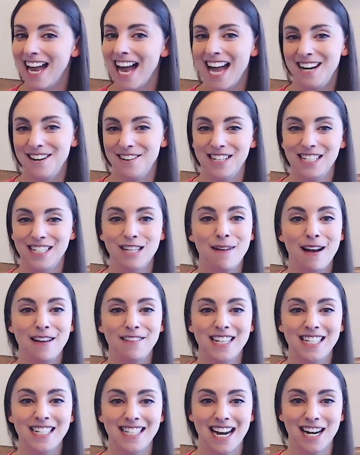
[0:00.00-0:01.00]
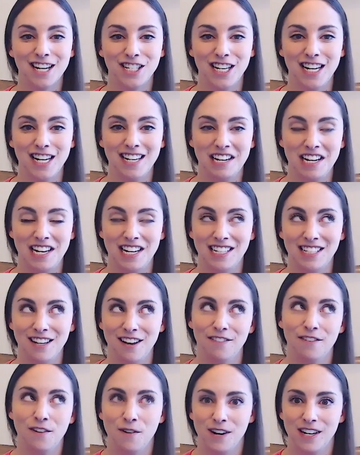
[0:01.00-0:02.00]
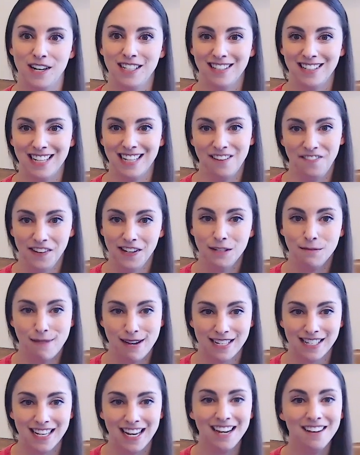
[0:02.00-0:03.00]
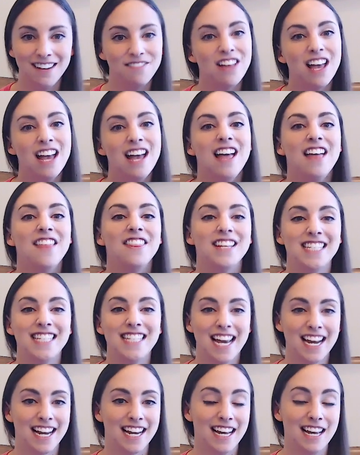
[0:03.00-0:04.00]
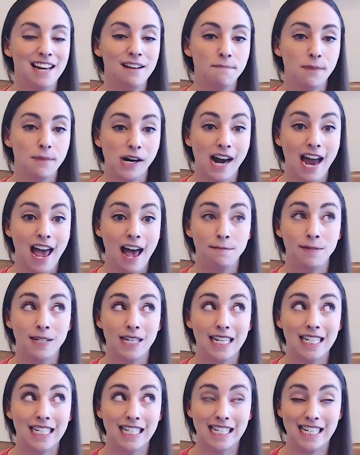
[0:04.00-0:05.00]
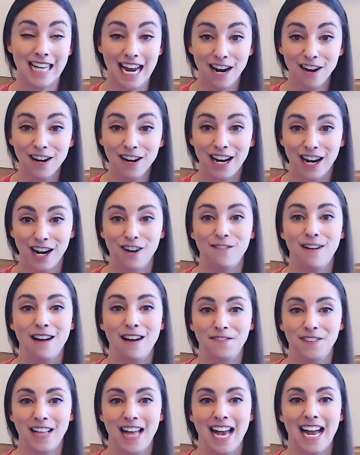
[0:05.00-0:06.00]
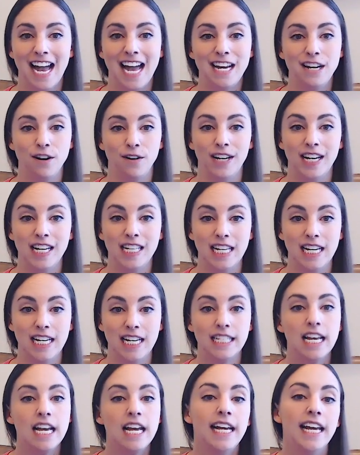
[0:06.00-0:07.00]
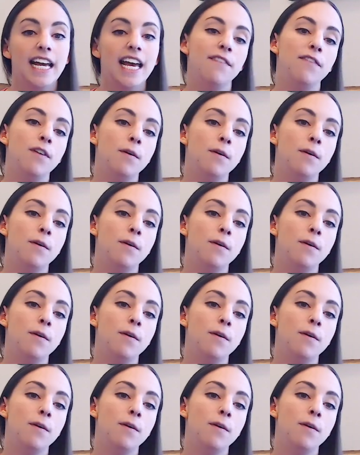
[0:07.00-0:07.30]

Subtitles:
I notice about this section is, of course, if it's missing. The second, perhaps scarier red flag I notice is if a